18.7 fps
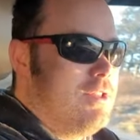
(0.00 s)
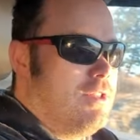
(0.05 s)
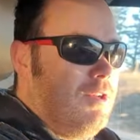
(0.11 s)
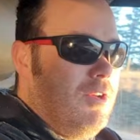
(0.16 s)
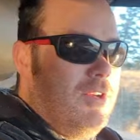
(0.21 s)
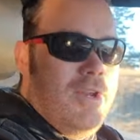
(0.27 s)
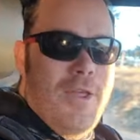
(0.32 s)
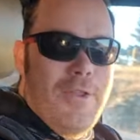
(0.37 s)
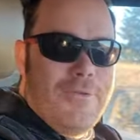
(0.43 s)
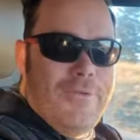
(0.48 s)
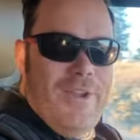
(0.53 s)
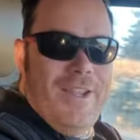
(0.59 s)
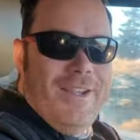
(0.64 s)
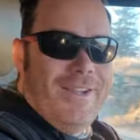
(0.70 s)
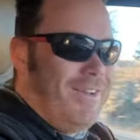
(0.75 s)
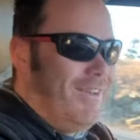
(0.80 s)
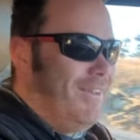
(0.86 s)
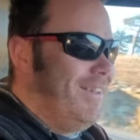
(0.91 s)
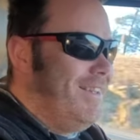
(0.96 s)
to another
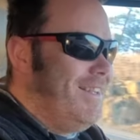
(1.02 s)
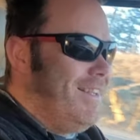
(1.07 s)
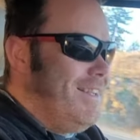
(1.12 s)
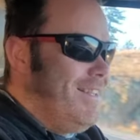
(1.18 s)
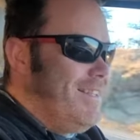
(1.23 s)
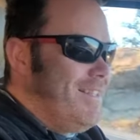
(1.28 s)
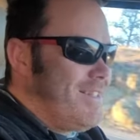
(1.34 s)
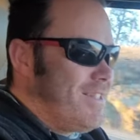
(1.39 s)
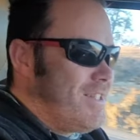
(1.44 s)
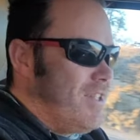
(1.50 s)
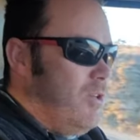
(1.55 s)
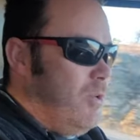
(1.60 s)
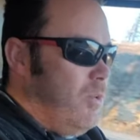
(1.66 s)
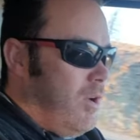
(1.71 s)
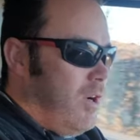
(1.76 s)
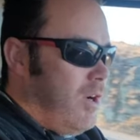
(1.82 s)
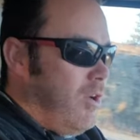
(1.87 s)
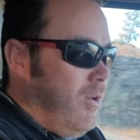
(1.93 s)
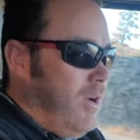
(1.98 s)
vehicle. So
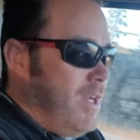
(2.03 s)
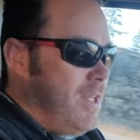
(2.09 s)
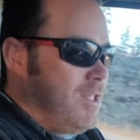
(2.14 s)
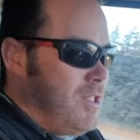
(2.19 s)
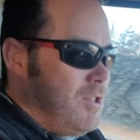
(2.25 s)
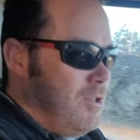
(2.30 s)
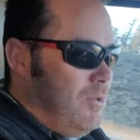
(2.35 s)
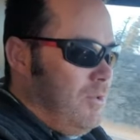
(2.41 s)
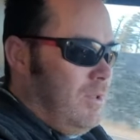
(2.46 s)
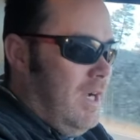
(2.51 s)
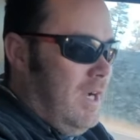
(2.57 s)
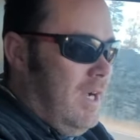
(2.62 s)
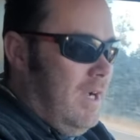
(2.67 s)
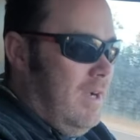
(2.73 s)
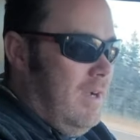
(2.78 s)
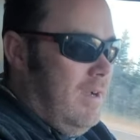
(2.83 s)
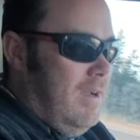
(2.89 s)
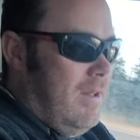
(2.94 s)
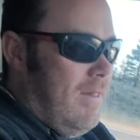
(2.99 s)
we're going to
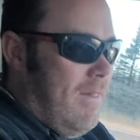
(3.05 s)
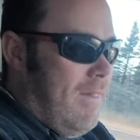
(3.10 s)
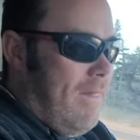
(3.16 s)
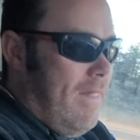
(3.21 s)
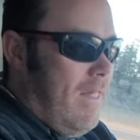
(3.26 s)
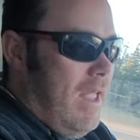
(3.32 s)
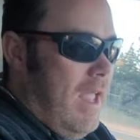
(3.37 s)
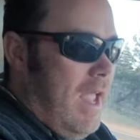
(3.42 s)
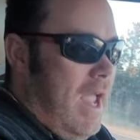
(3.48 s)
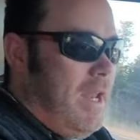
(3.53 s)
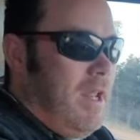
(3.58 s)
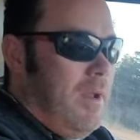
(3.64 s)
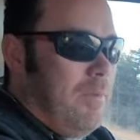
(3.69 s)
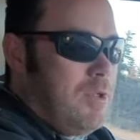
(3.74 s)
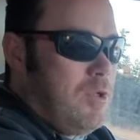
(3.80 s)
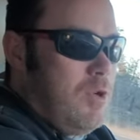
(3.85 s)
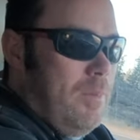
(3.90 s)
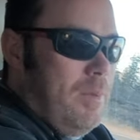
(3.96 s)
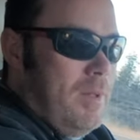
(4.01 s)
uh, head
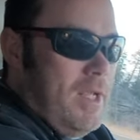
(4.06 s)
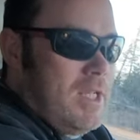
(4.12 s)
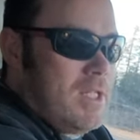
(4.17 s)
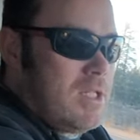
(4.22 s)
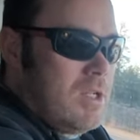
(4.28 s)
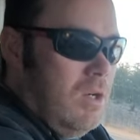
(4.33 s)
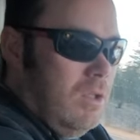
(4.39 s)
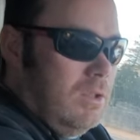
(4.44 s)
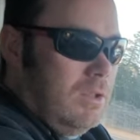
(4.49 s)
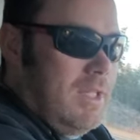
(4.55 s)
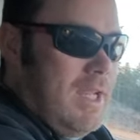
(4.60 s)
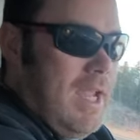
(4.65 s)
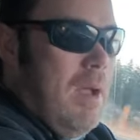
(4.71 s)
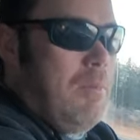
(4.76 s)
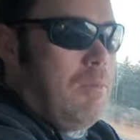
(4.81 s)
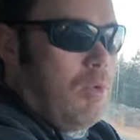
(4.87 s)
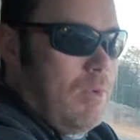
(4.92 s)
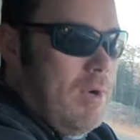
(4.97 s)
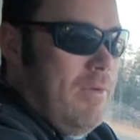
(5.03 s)
up to a place called
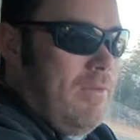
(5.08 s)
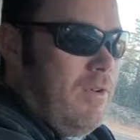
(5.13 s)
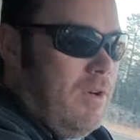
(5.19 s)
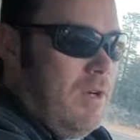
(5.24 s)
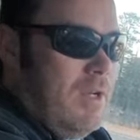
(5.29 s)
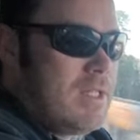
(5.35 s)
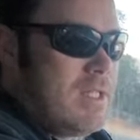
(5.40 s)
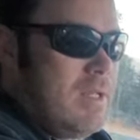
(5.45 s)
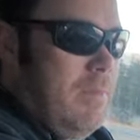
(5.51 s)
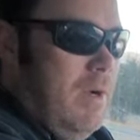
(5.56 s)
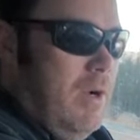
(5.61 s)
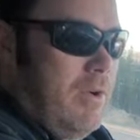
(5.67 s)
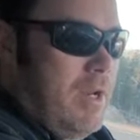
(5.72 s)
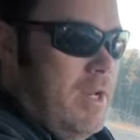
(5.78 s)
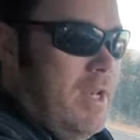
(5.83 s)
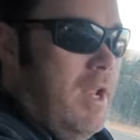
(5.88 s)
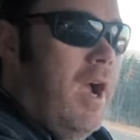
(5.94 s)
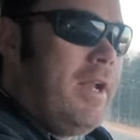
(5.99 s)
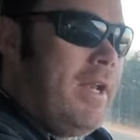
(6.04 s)
Campbell River. It's
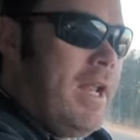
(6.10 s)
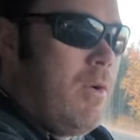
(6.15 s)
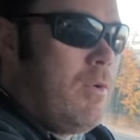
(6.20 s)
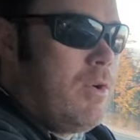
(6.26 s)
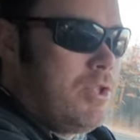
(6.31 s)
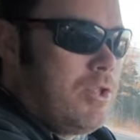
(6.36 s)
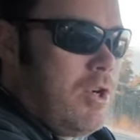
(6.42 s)
about a nine hour